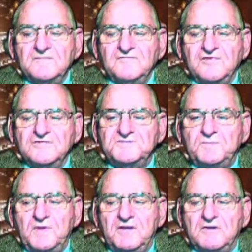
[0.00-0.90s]
1
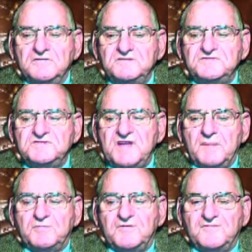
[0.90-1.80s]
Peter
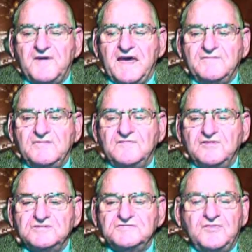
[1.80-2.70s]
chapter 5 and
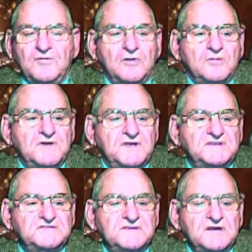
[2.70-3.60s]
verse 4
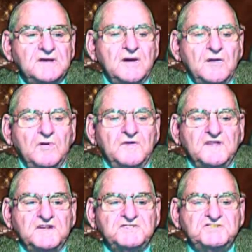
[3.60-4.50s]
reads, when
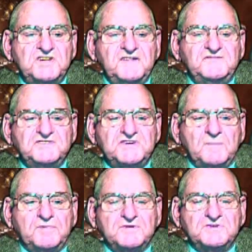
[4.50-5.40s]
the chief
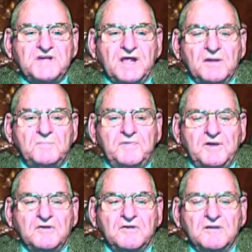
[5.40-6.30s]
shepherd shall
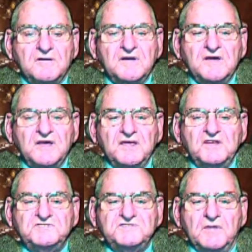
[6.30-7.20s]
appear,
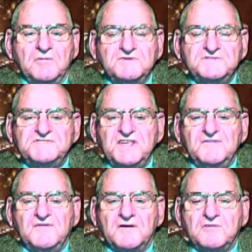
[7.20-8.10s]
he shall
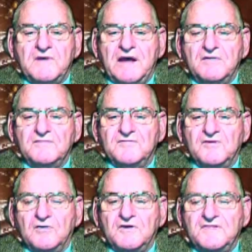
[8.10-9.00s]
receive a crown of
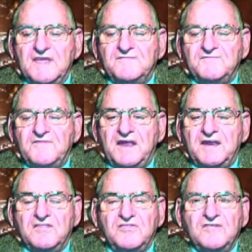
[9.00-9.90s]
glory that
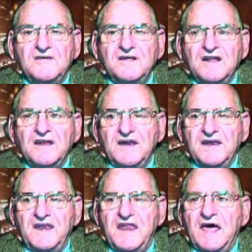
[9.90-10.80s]
fadeth
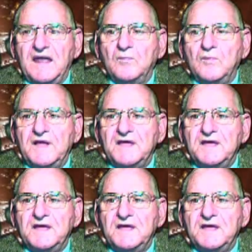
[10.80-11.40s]
not away.